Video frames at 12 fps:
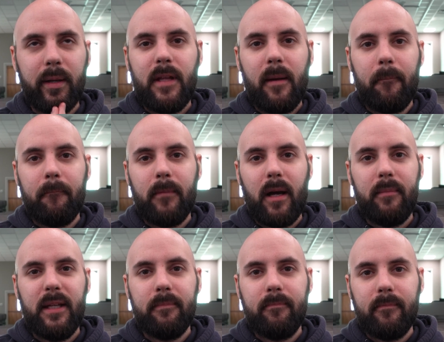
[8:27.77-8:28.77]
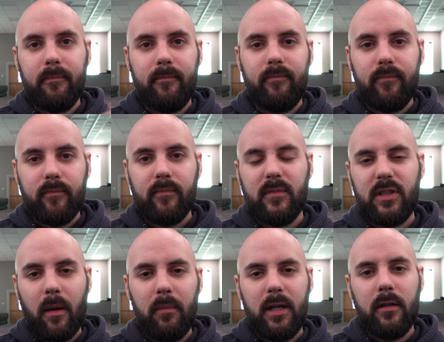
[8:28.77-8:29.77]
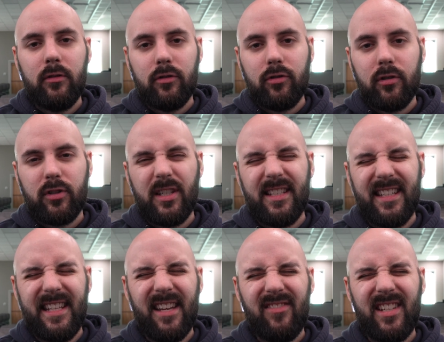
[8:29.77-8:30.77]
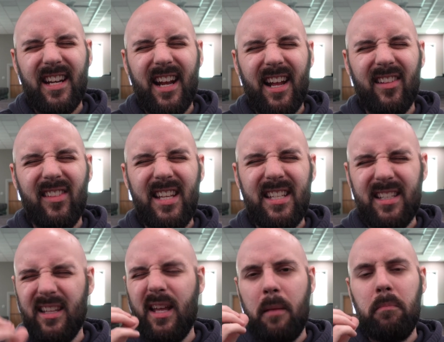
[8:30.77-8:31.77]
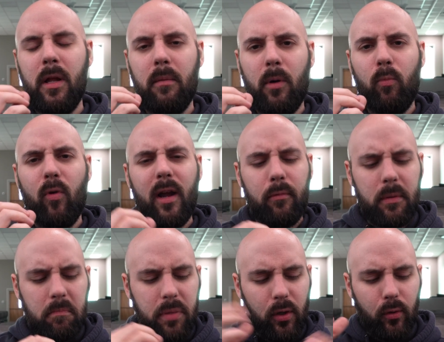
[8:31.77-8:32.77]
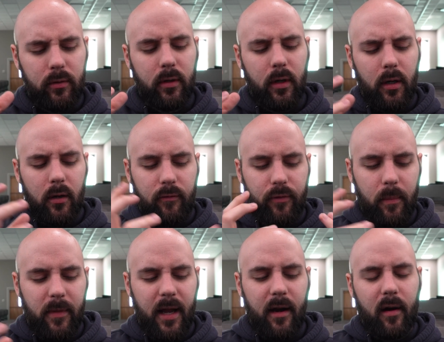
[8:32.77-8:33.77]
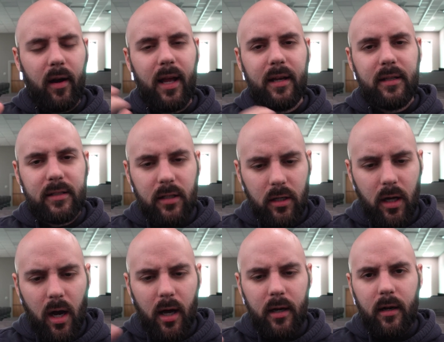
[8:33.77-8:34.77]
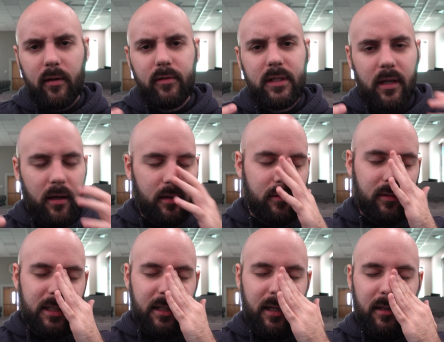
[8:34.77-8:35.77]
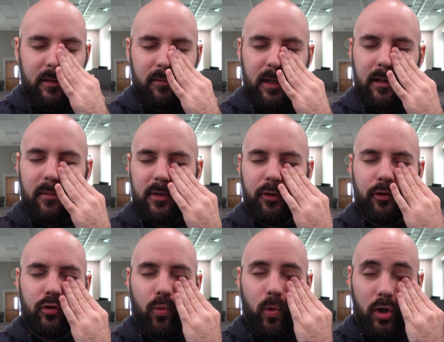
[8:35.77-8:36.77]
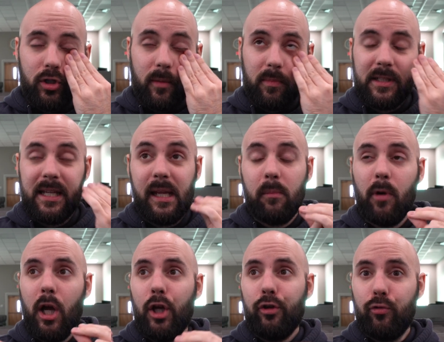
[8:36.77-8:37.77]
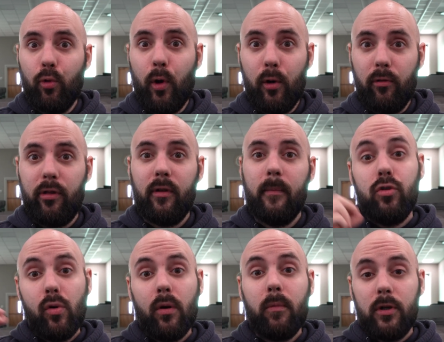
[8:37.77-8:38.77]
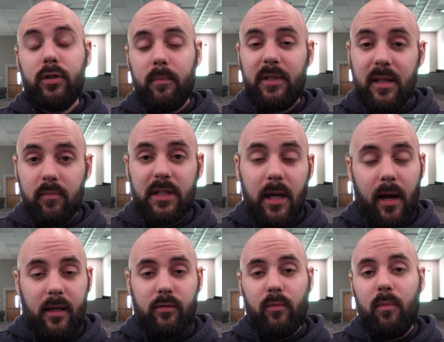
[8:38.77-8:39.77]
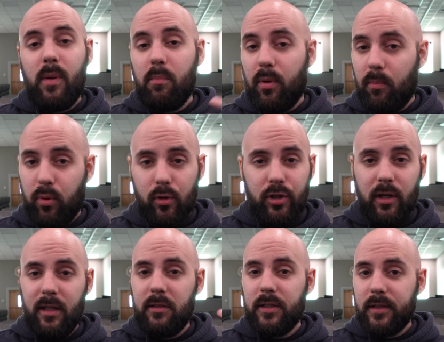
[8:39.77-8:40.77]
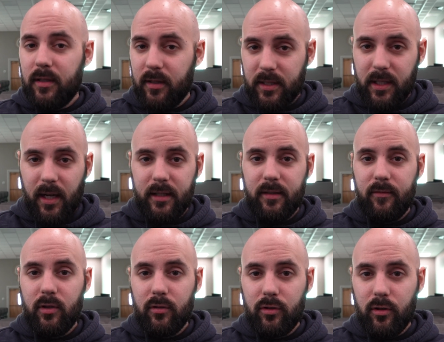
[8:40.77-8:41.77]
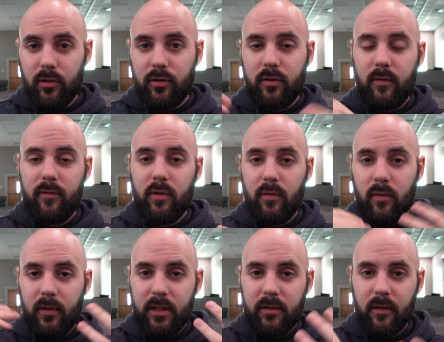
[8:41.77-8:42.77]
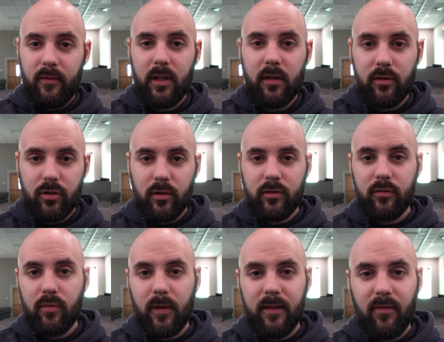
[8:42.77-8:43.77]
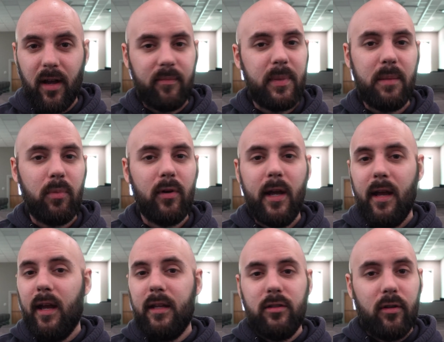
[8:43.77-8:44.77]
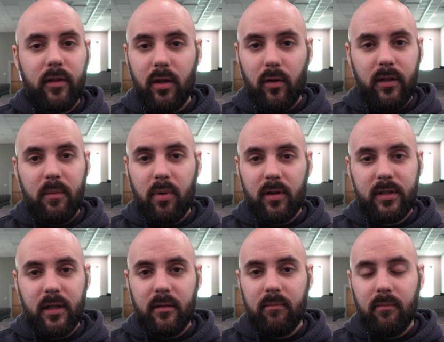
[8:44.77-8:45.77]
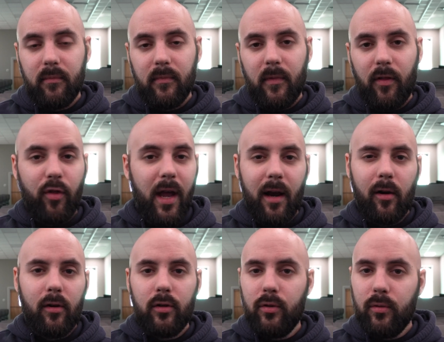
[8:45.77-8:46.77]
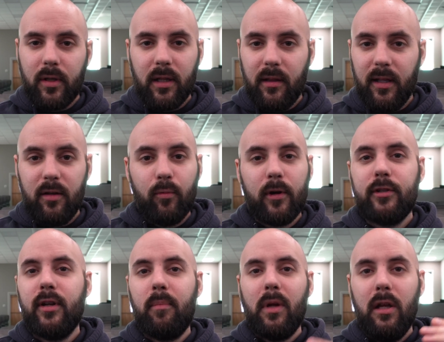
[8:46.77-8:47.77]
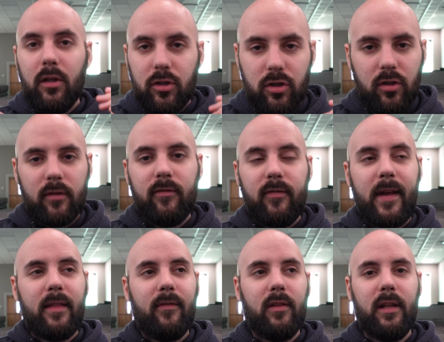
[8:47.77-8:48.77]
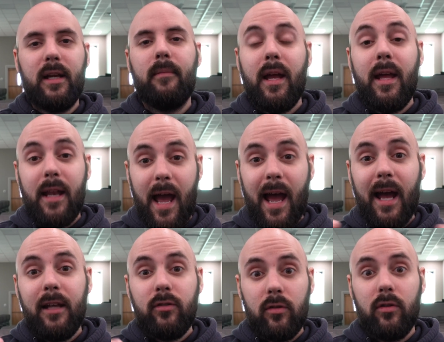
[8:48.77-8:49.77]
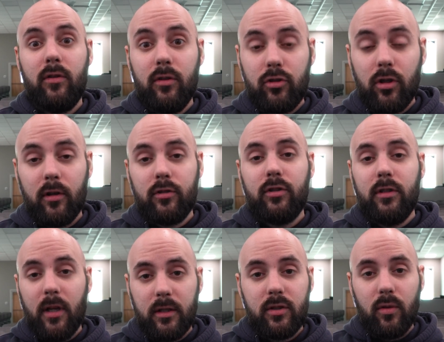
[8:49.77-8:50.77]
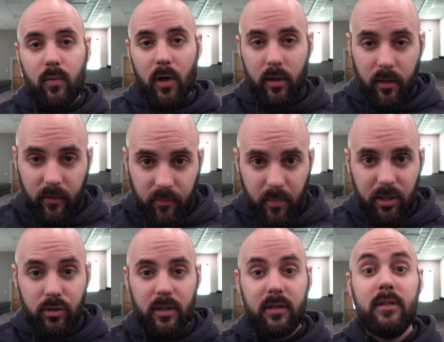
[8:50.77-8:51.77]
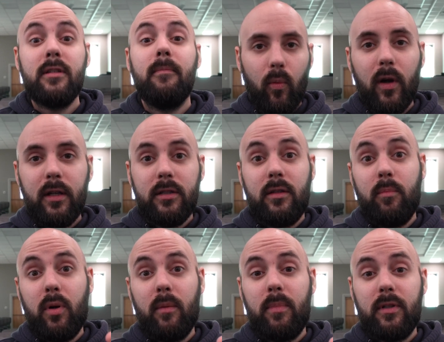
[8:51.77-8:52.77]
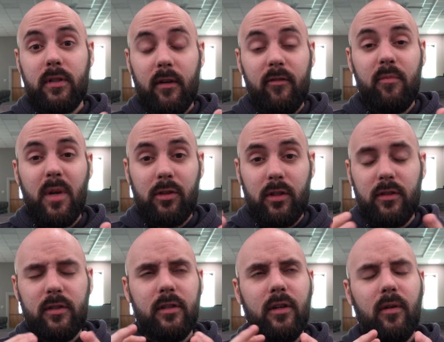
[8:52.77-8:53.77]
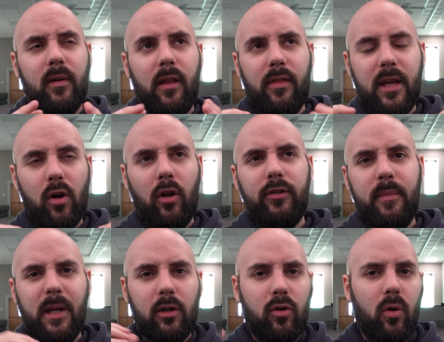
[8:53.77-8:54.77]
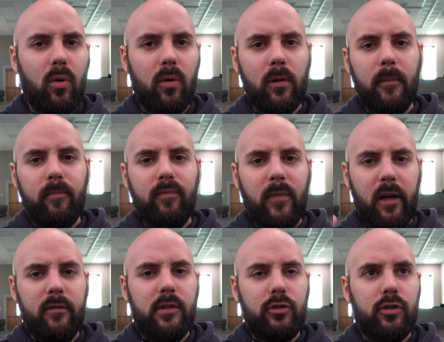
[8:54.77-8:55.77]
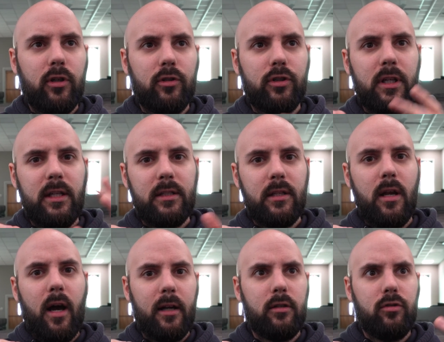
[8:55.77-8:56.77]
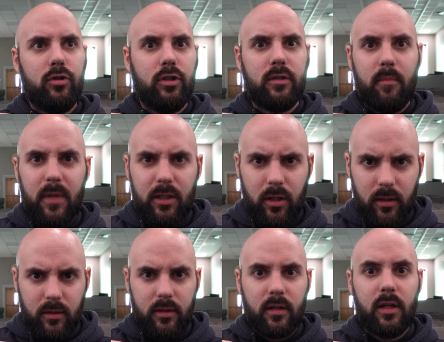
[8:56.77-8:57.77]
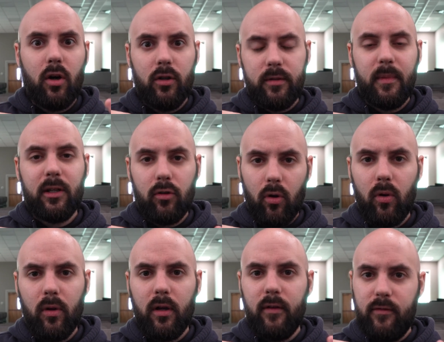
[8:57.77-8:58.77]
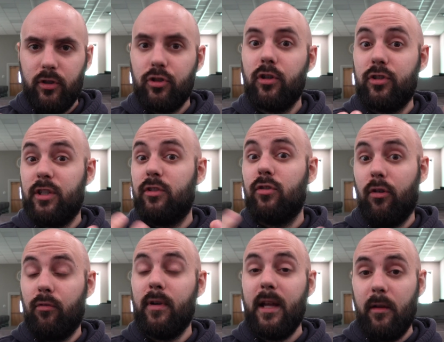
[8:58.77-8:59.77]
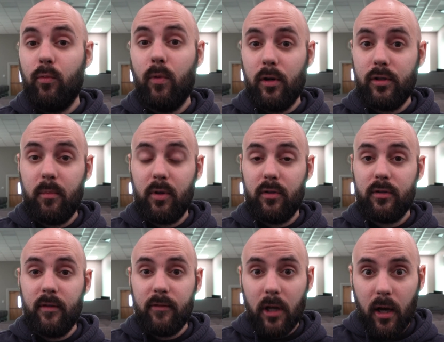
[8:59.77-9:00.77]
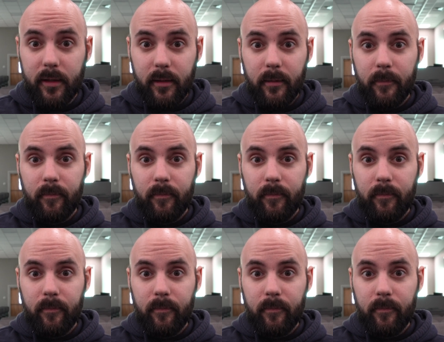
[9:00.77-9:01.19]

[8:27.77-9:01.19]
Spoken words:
Yep, I mean, somebody in your church is gifted at least in that minimum way. We build from there, and as God, I always say this when it comes to worship team growth. Your worship team size will be proportionate to the size of your church. So if you're only serving in a church of 25 people and you're the only person there who can lead worship, serve faithfully. And as the church does the work of missions, what is the purpose of missions? You know, the ultimate goal of the church is not just missions. The ultimate goal of the church is to create worshipers of God.